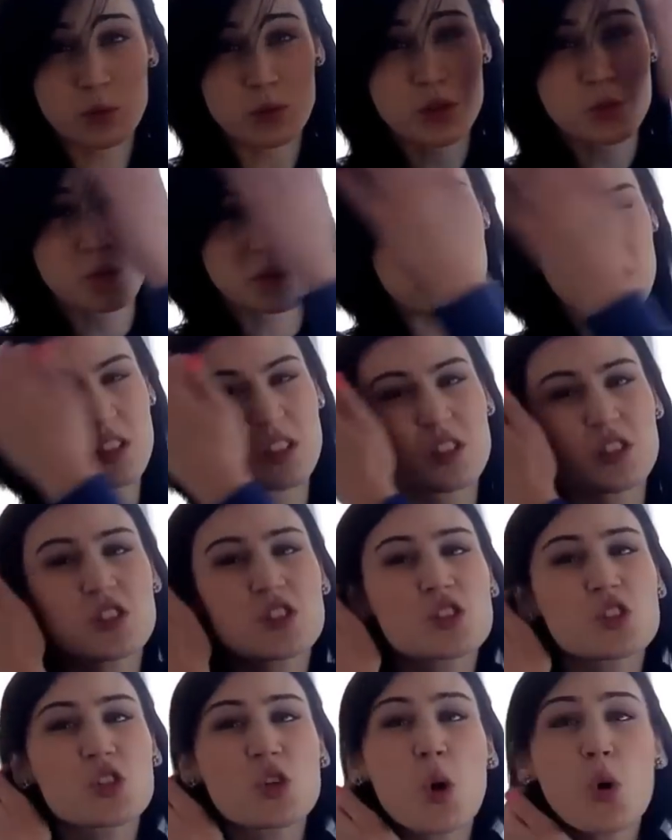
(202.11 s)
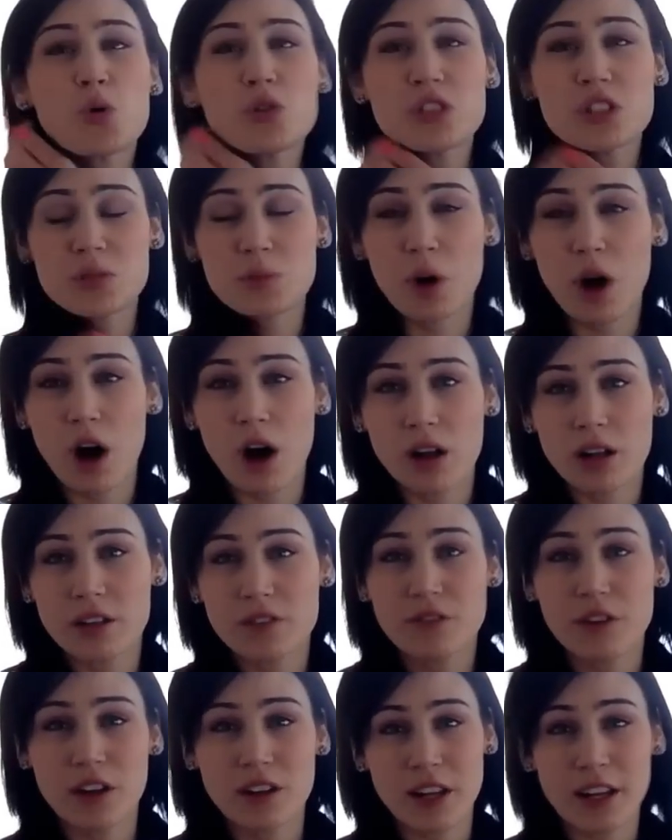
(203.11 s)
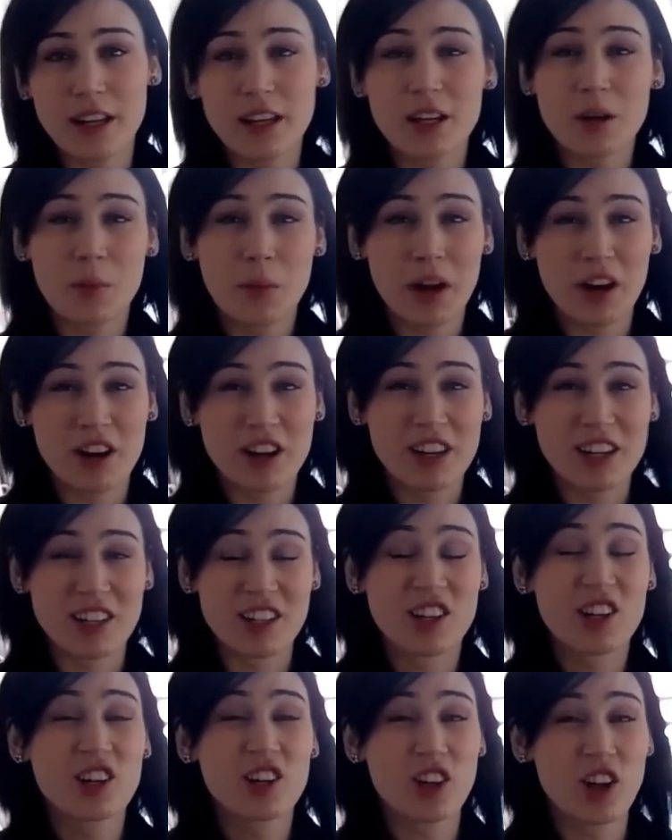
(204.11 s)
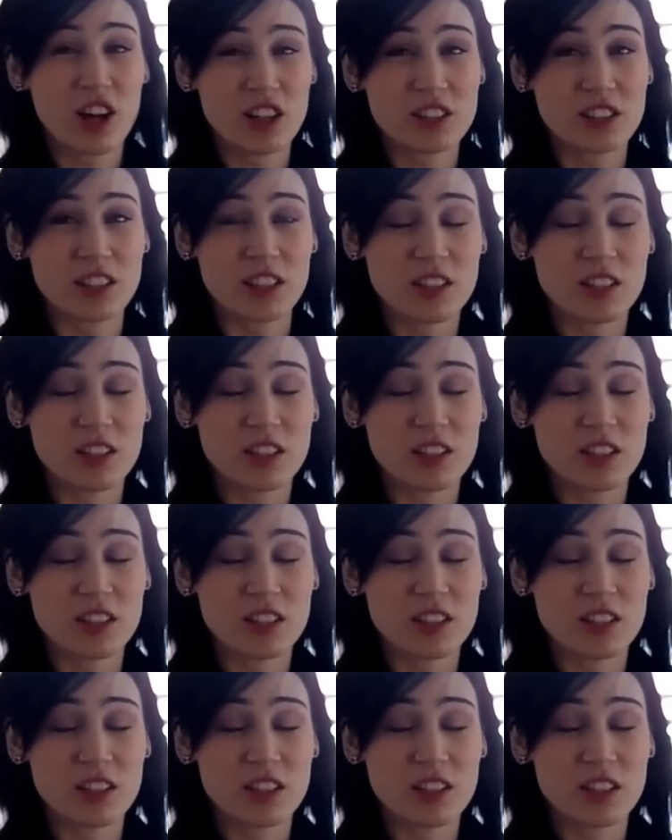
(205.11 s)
which was so small it felt like an American closet.